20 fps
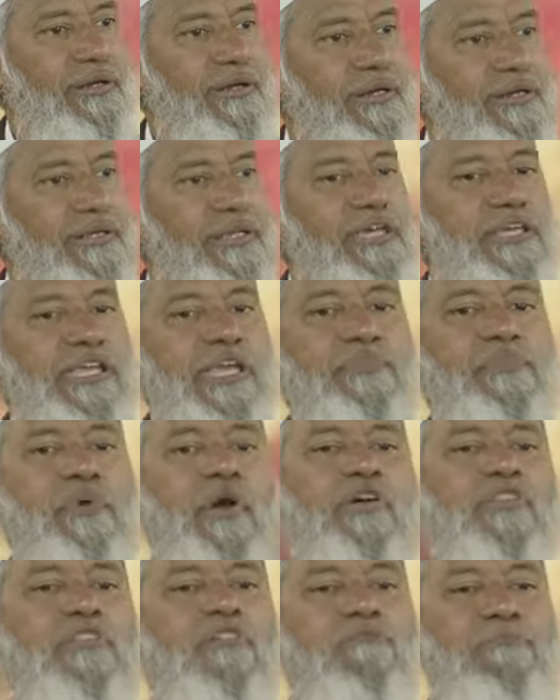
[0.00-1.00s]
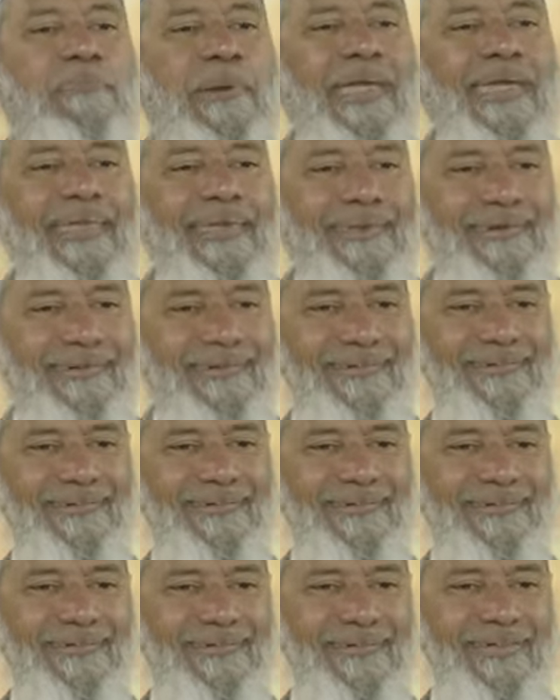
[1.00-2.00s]
kicking because of
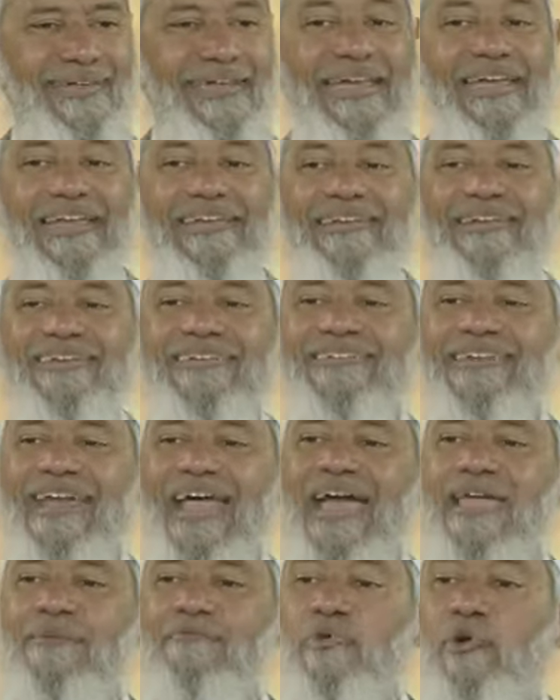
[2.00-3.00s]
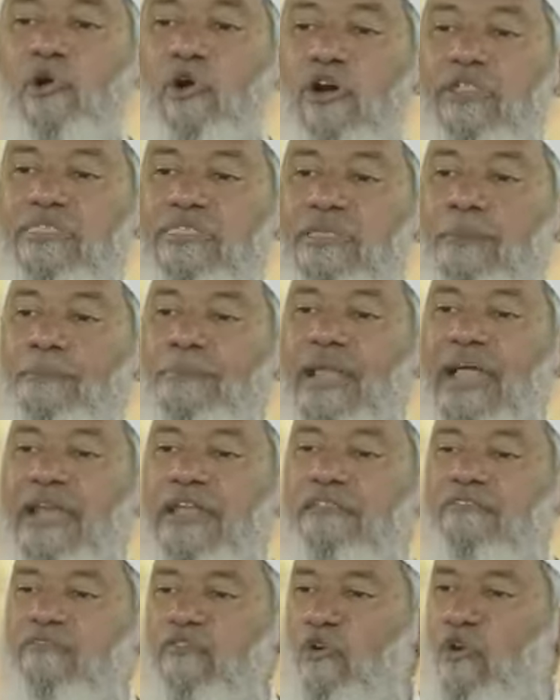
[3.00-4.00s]
pain. It is trying because the blood
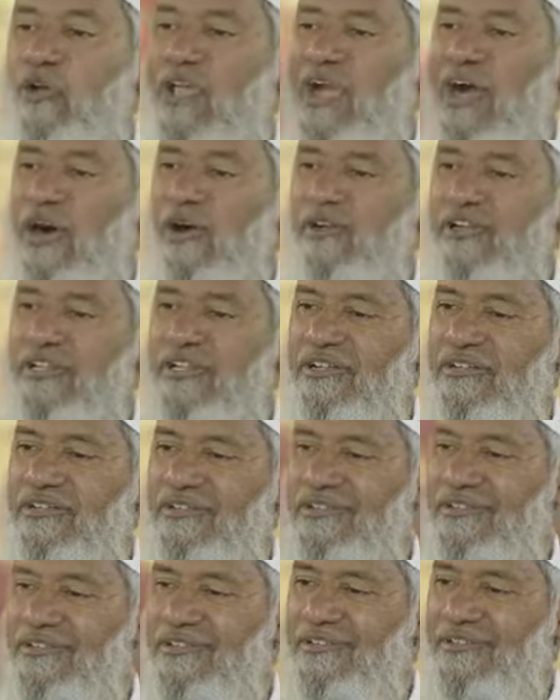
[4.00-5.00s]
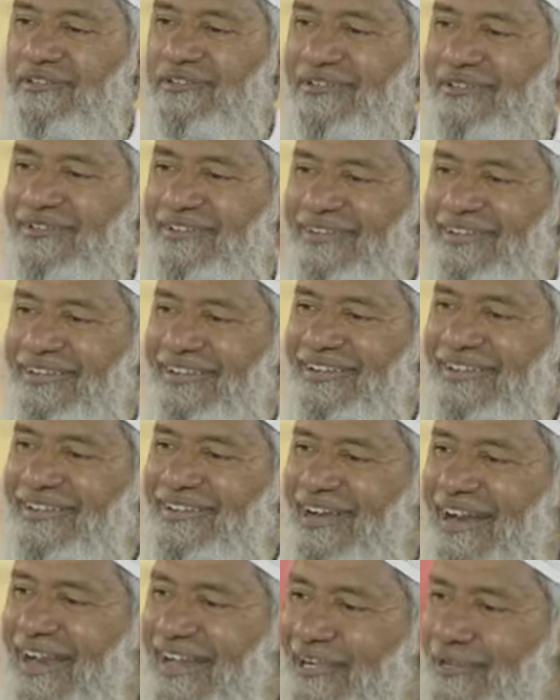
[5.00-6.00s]
is flowing out. It's
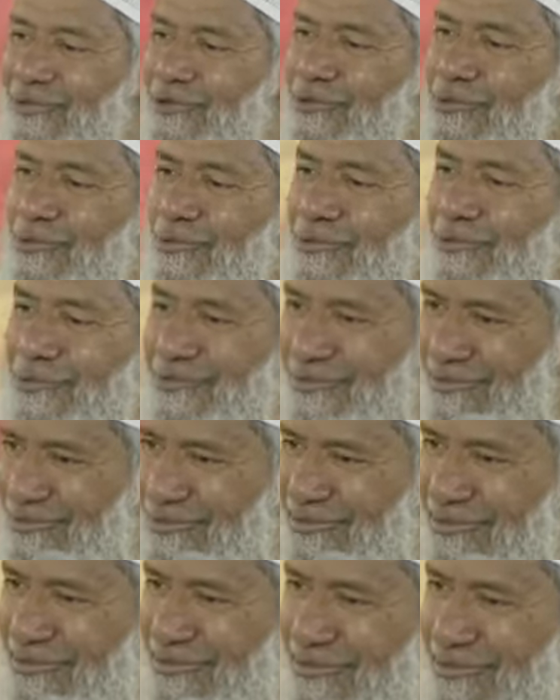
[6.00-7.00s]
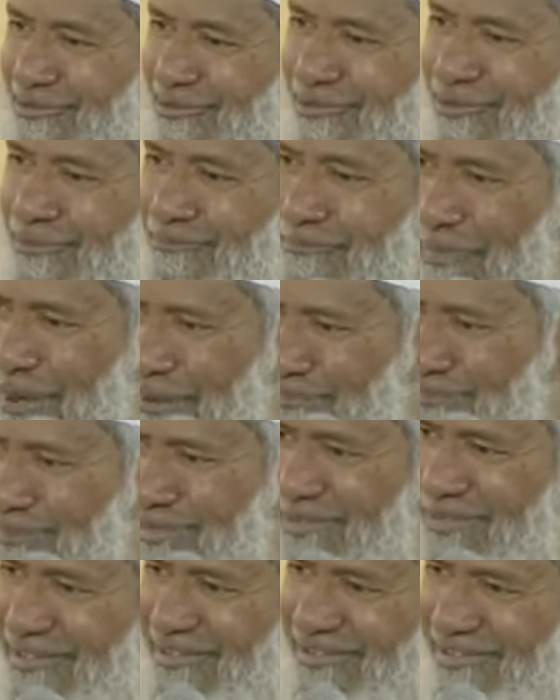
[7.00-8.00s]
trying to pump.
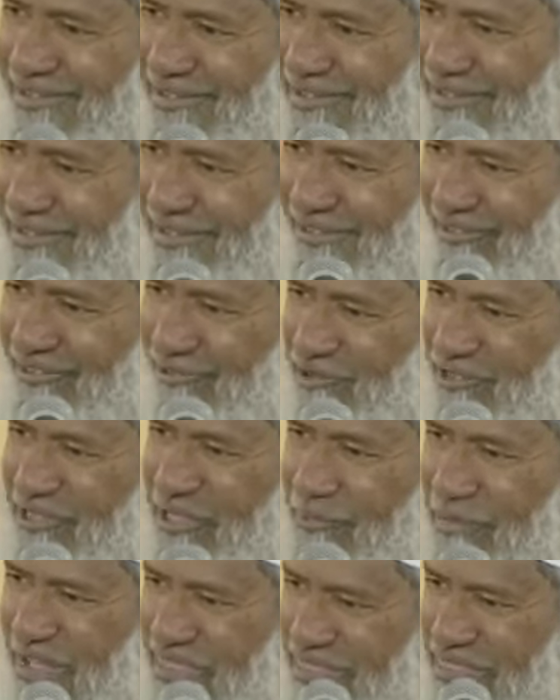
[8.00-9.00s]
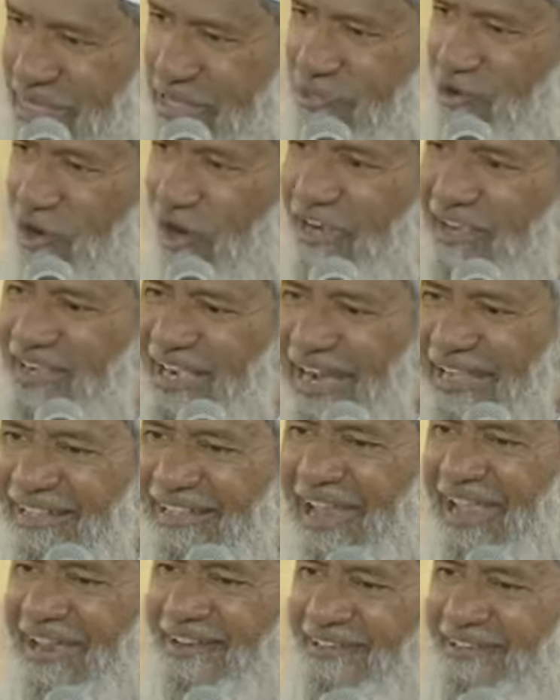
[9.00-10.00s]
So the muscles
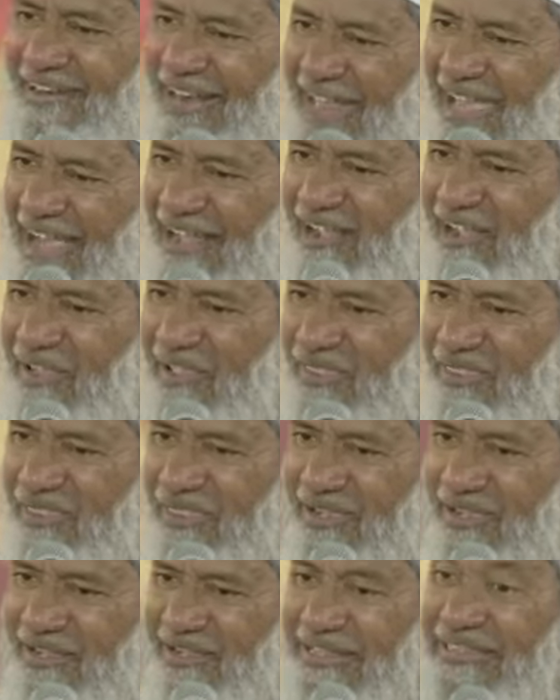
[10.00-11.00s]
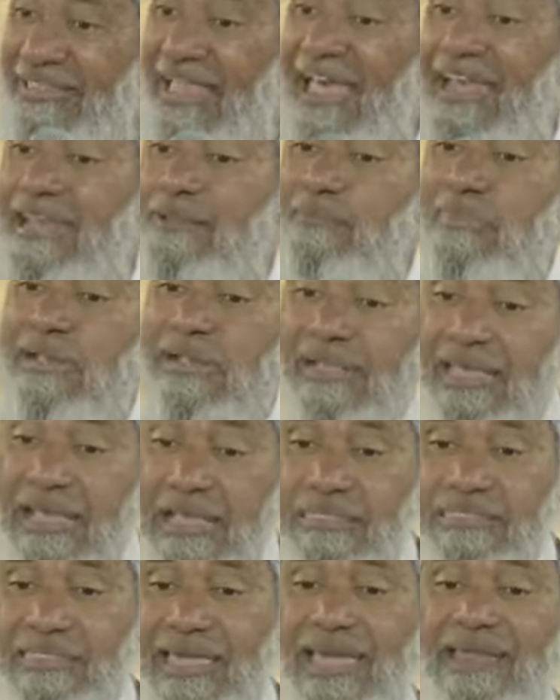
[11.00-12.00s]
contract and relax The animal
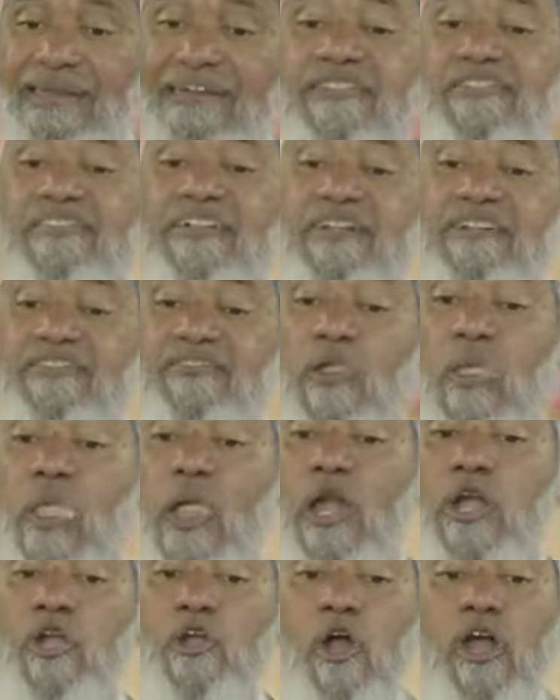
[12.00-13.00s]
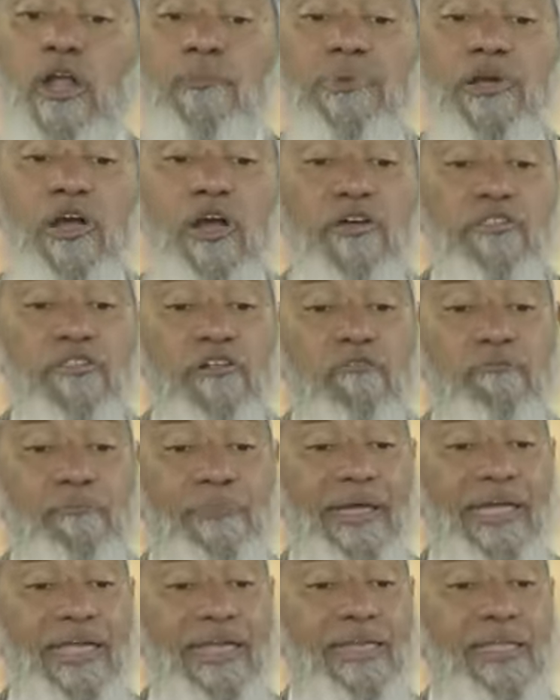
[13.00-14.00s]
kicks and writhers not because of
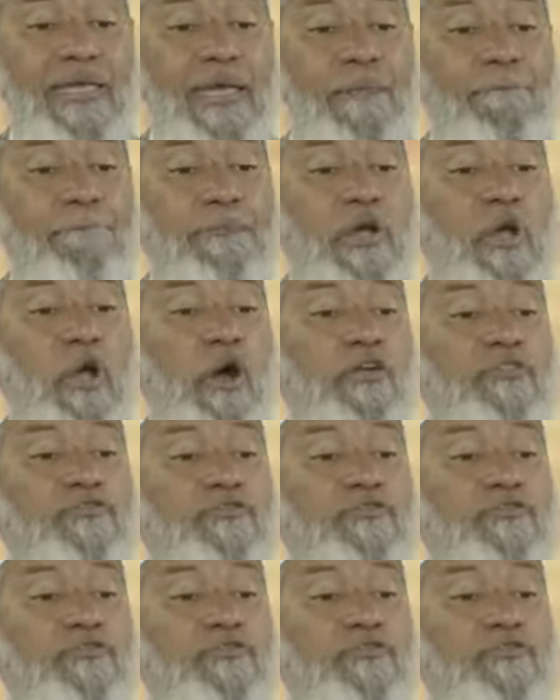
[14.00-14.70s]
pain, because